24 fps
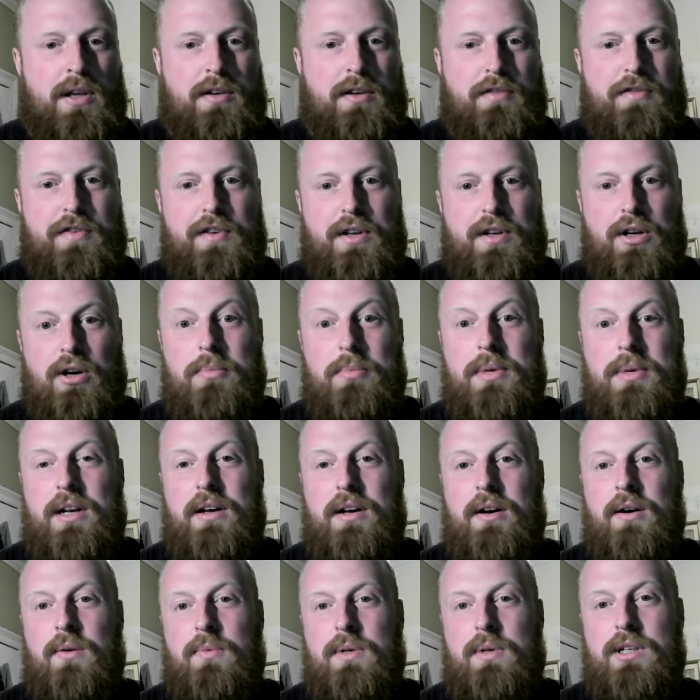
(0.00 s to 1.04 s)

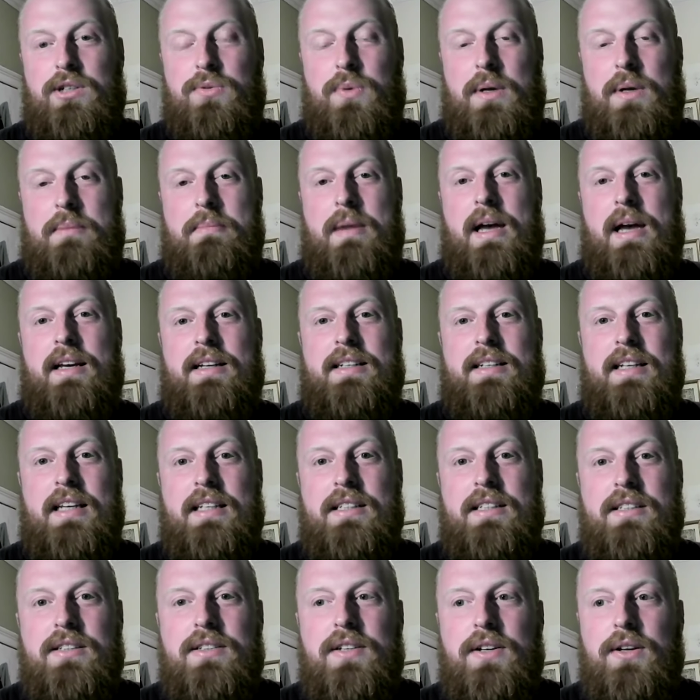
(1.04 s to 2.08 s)
phenomena which we may
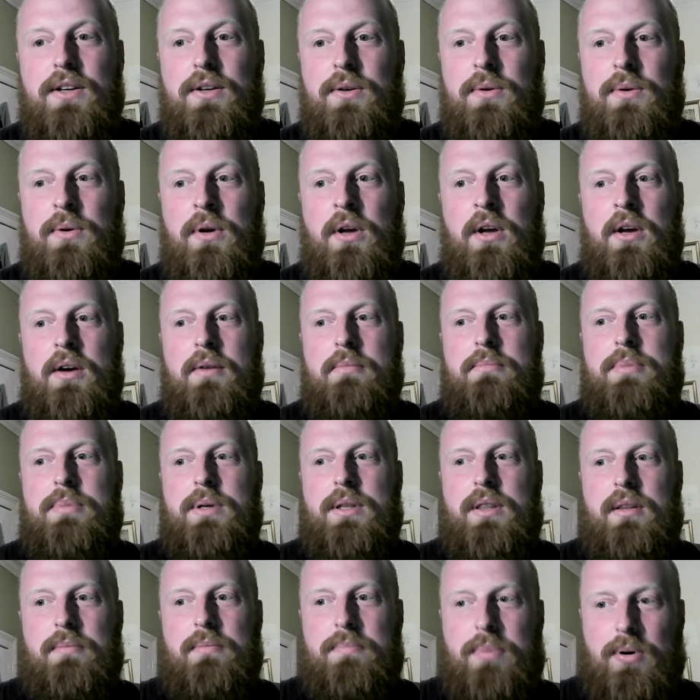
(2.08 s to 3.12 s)
attend to.
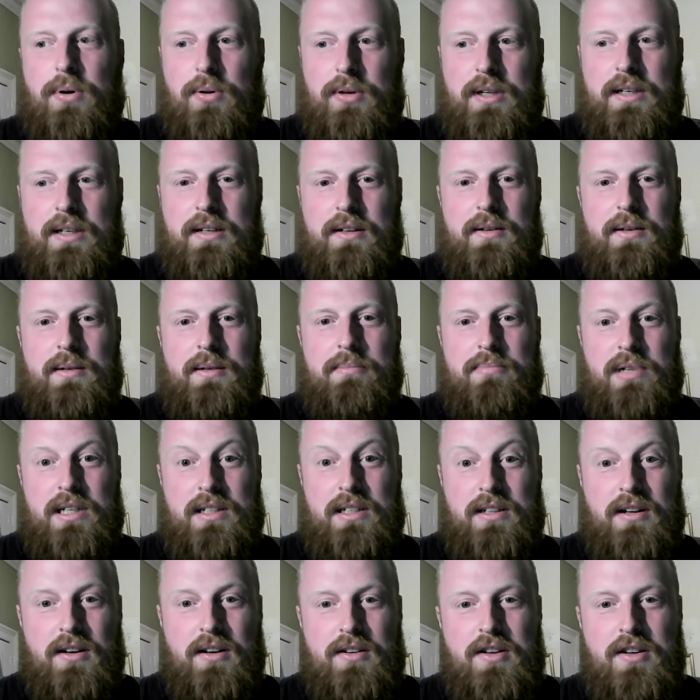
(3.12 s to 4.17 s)
But
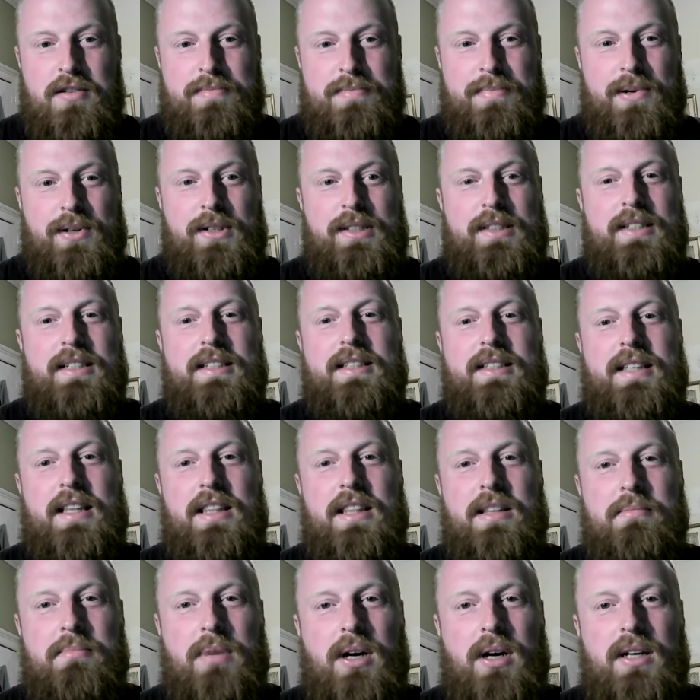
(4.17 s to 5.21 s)
Brentano's point is
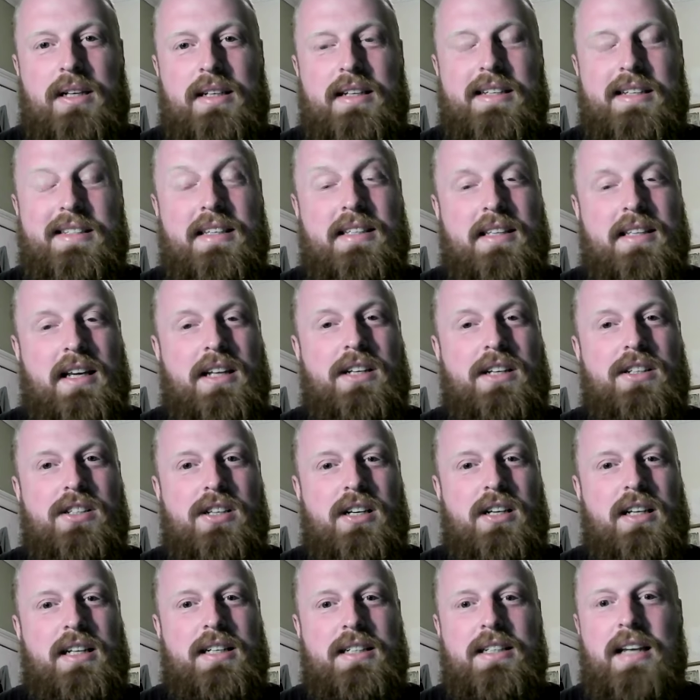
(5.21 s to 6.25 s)
that the mind is
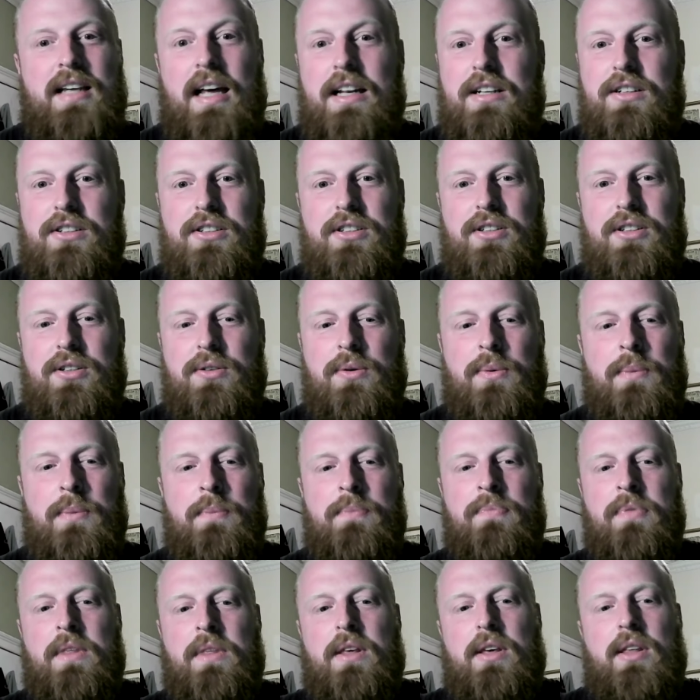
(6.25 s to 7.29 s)
essentially intentional.
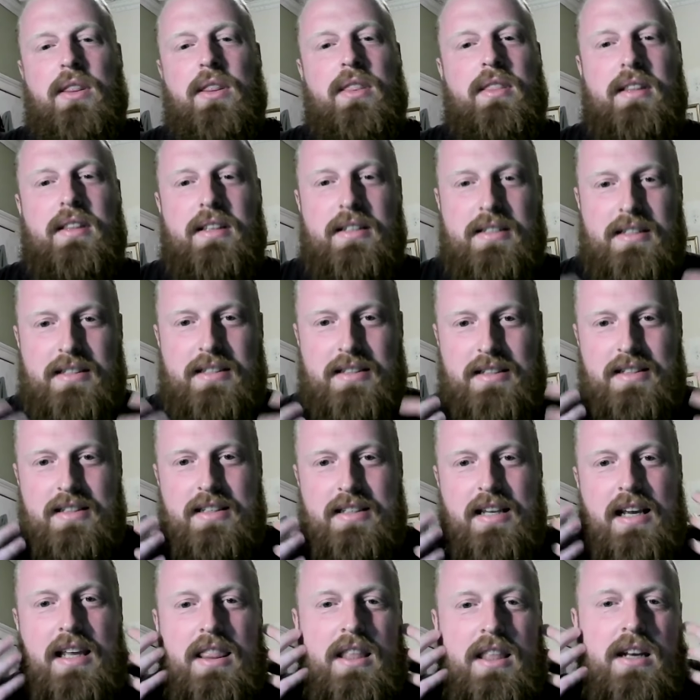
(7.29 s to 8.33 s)
This is to
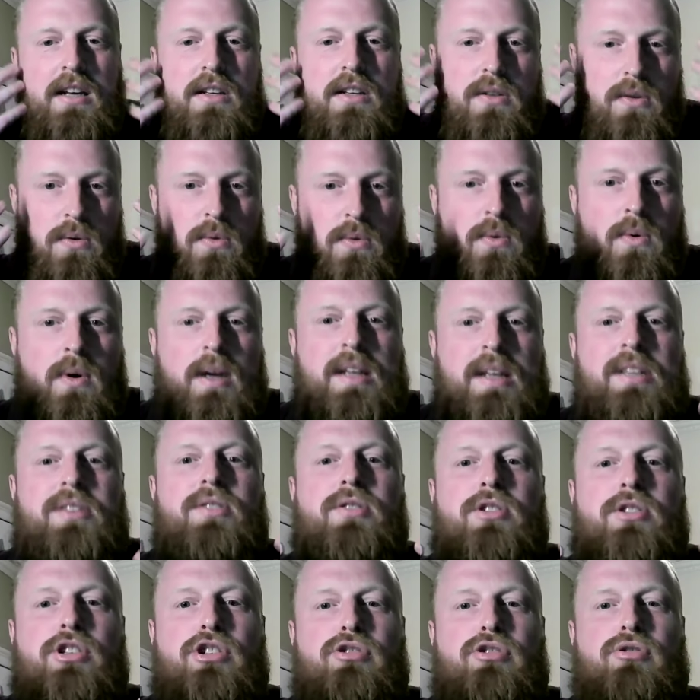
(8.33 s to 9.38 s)
say that it's always
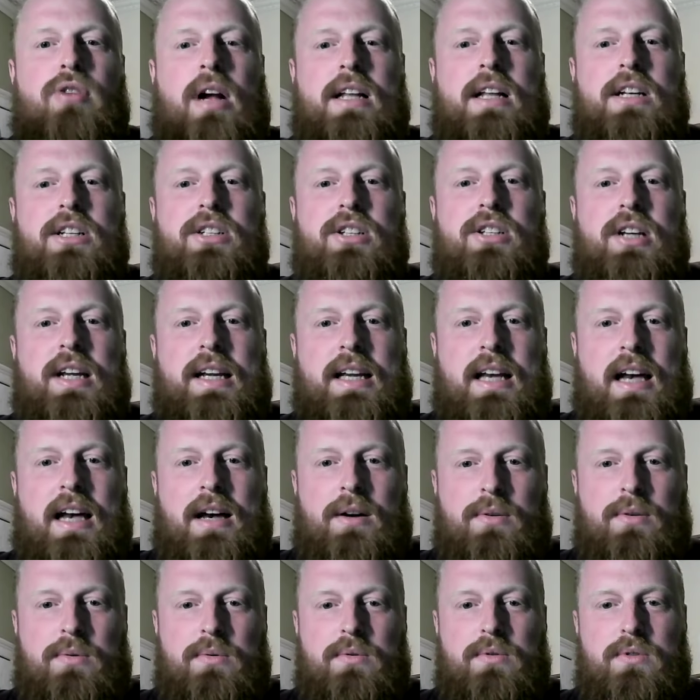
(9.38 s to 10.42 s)
stretching
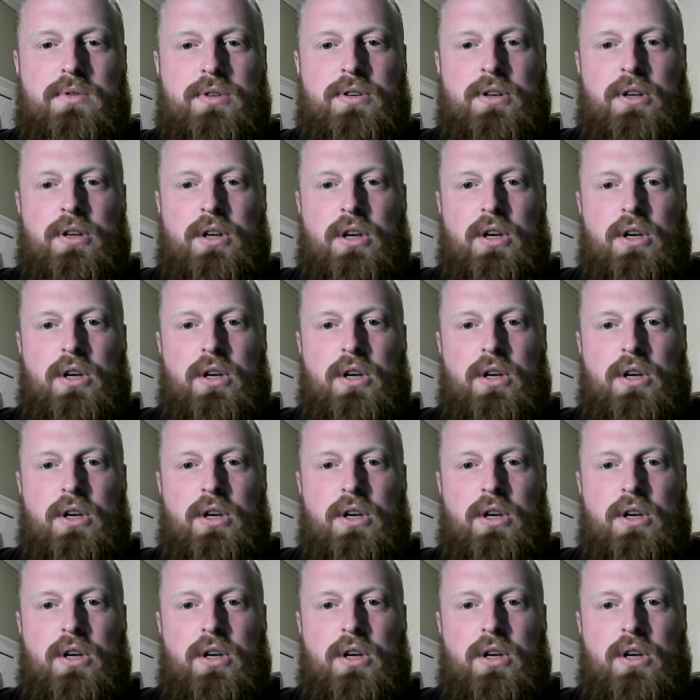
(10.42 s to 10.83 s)
out